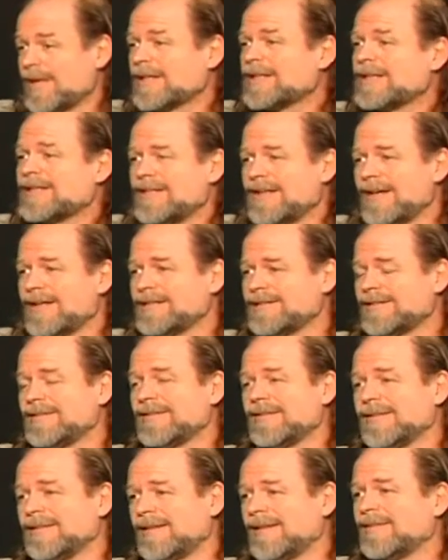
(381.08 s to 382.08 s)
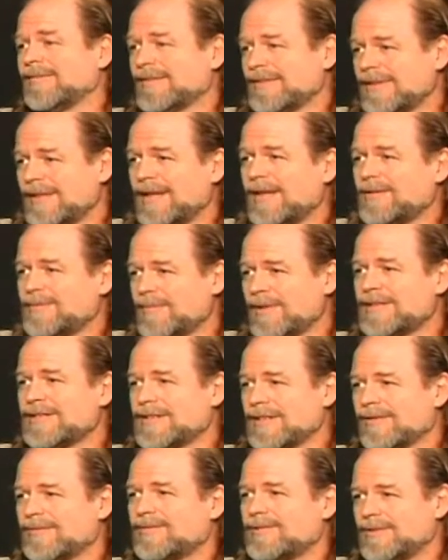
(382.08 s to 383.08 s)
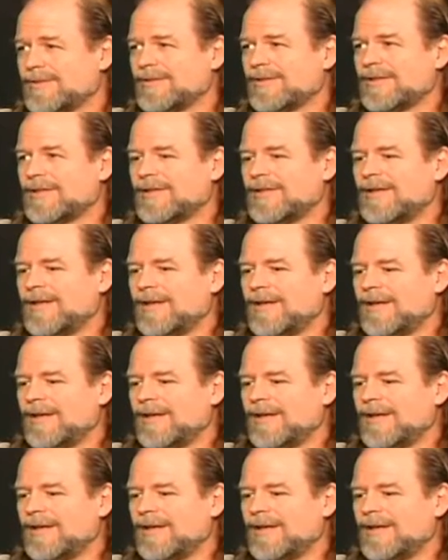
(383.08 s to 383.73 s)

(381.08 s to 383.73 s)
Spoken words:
recognized it and I've aligned myself to it.